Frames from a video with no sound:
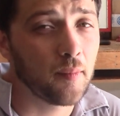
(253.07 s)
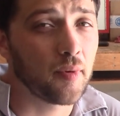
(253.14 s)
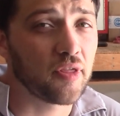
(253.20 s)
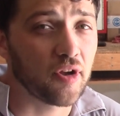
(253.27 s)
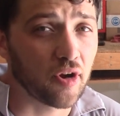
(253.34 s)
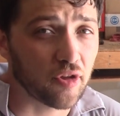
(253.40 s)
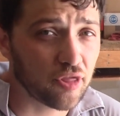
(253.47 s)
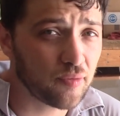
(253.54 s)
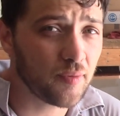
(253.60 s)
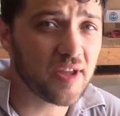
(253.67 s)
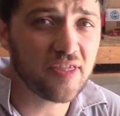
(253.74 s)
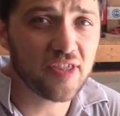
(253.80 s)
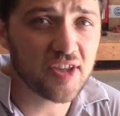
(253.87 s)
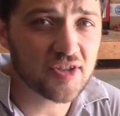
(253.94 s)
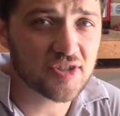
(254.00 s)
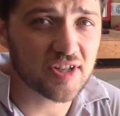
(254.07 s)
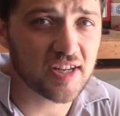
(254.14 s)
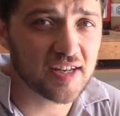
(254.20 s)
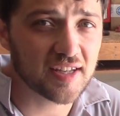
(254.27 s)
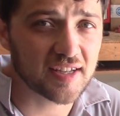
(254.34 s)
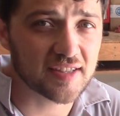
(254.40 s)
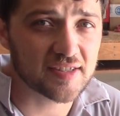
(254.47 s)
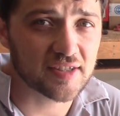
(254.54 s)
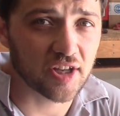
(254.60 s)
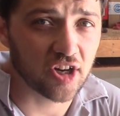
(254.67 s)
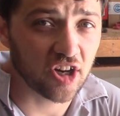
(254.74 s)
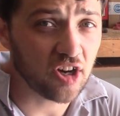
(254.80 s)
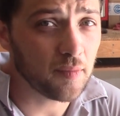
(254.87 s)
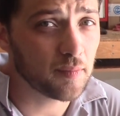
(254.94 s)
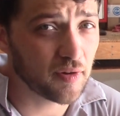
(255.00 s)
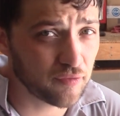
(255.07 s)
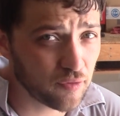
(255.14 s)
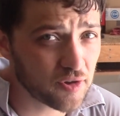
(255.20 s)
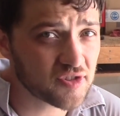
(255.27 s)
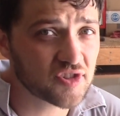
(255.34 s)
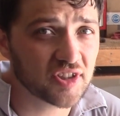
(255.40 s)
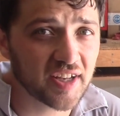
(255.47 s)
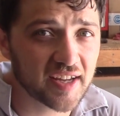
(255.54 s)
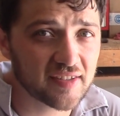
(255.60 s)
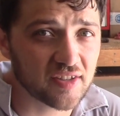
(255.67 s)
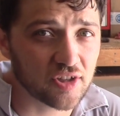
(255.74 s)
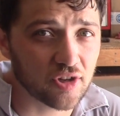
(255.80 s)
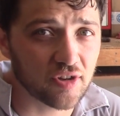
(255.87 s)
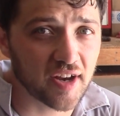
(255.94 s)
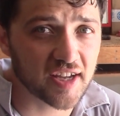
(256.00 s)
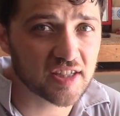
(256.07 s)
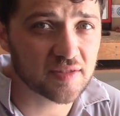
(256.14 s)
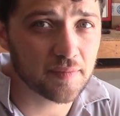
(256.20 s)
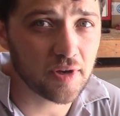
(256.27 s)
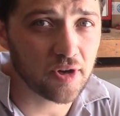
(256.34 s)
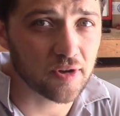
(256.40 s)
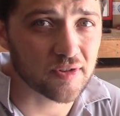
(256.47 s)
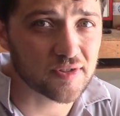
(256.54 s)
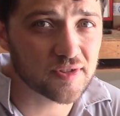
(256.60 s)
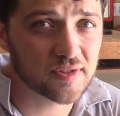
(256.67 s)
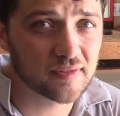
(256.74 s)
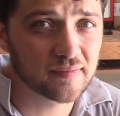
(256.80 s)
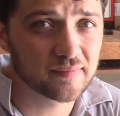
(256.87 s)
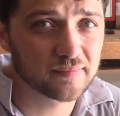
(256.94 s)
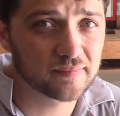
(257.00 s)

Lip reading: but there are 3 things you need to consider before selecting your next mirrors.